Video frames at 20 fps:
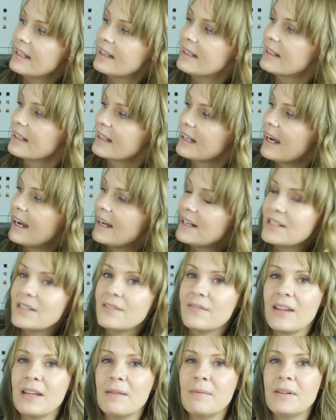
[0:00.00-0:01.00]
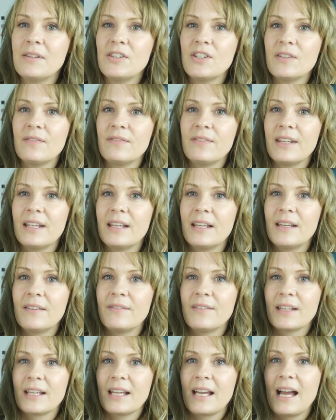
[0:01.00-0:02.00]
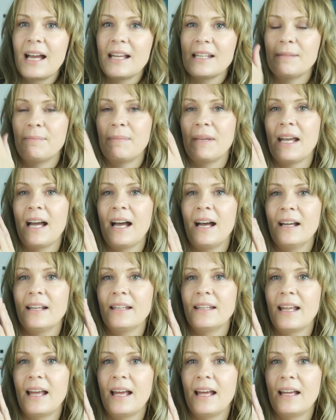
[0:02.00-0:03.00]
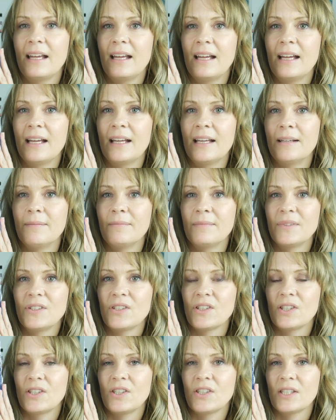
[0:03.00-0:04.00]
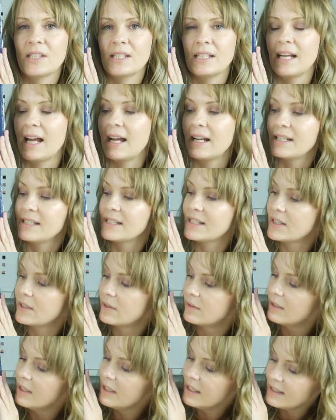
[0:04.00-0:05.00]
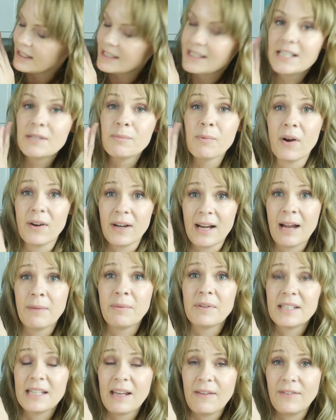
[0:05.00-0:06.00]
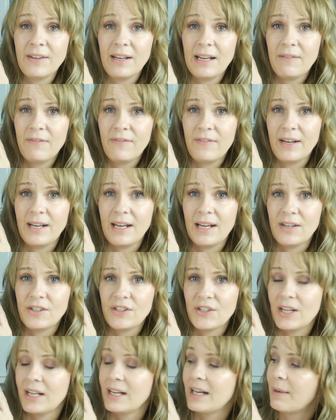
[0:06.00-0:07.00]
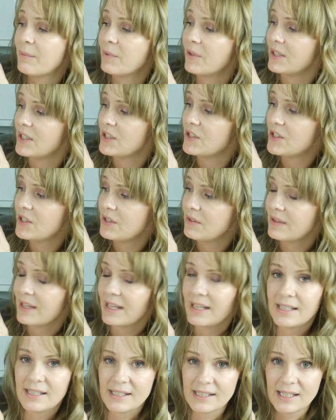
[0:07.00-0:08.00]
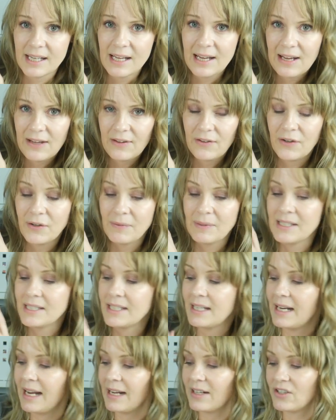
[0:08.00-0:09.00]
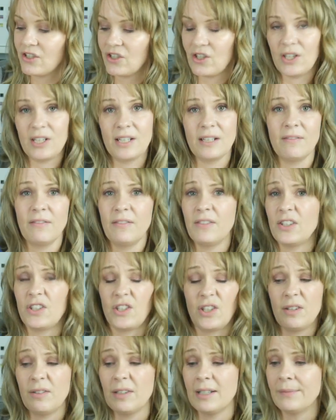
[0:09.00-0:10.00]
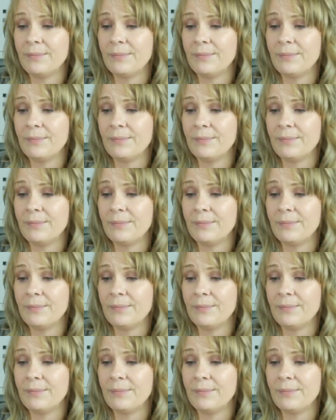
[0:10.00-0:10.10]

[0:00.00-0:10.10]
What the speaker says: the kind of image of the cat behind there, just nice. So this is one I will definitely finish, and I'm going to do this through into next year for sure.